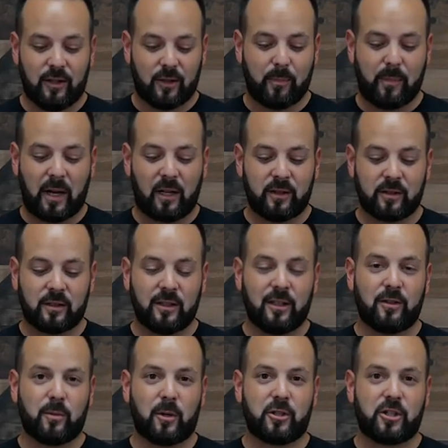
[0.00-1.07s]
the balance
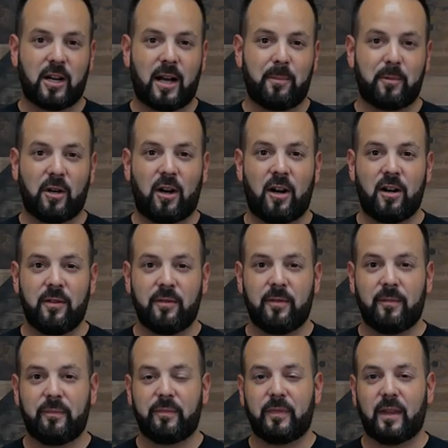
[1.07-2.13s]
leads were chopped off
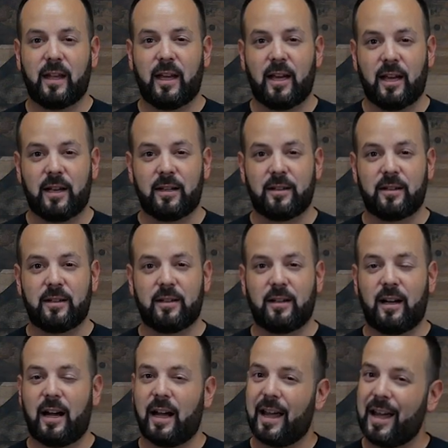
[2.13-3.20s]
and
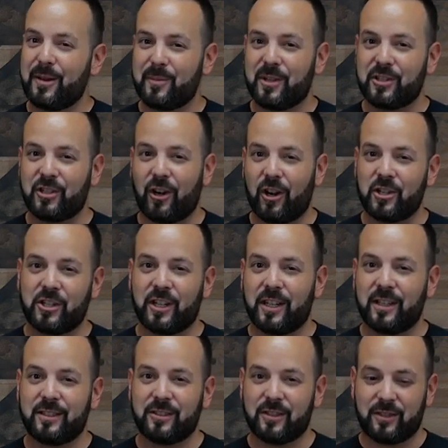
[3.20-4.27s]
I had been charging
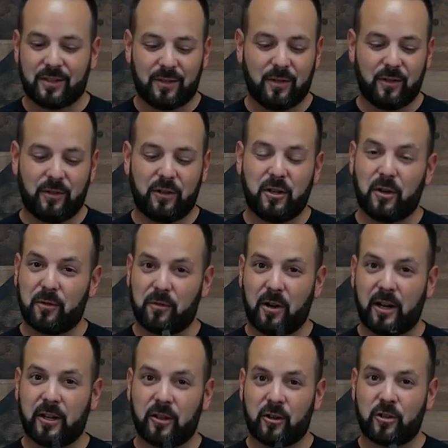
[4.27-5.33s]
it just, you know,
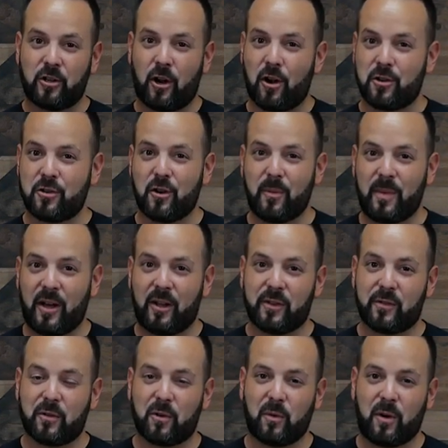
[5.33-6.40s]
regular charge, no
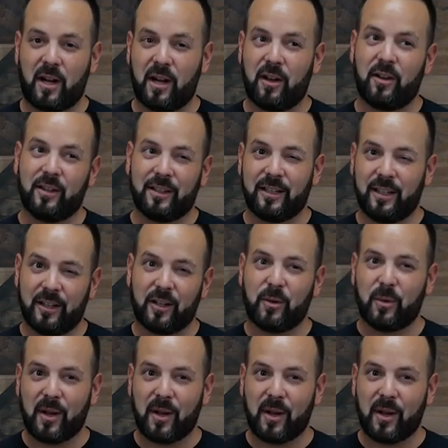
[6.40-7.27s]
balance for a while and getting